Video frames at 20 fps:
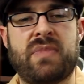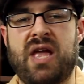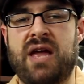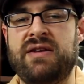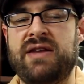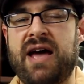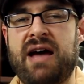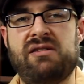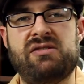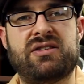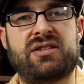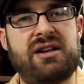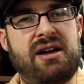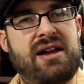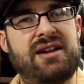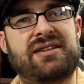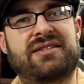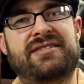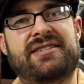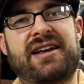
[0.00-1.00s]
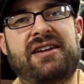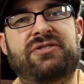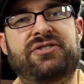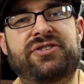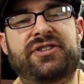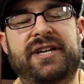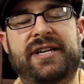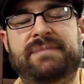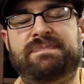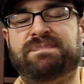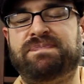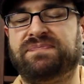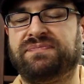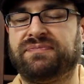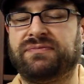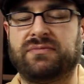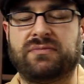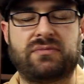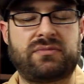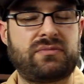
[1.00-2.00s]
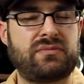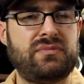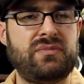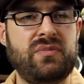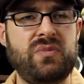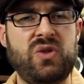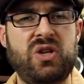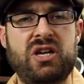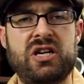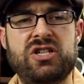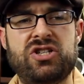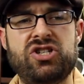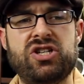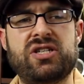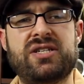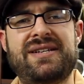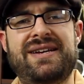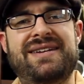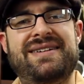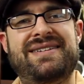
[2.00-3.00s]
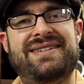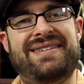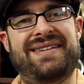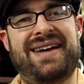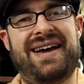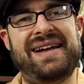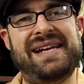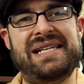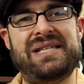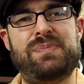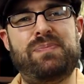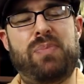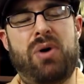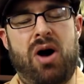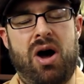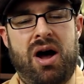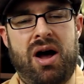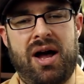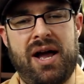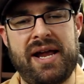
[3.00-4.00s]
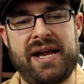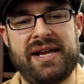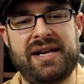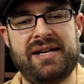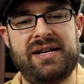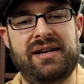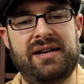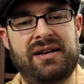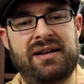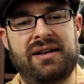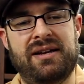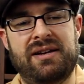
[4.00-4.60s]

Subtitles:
and now it's kind of settled in. It's just a nice pine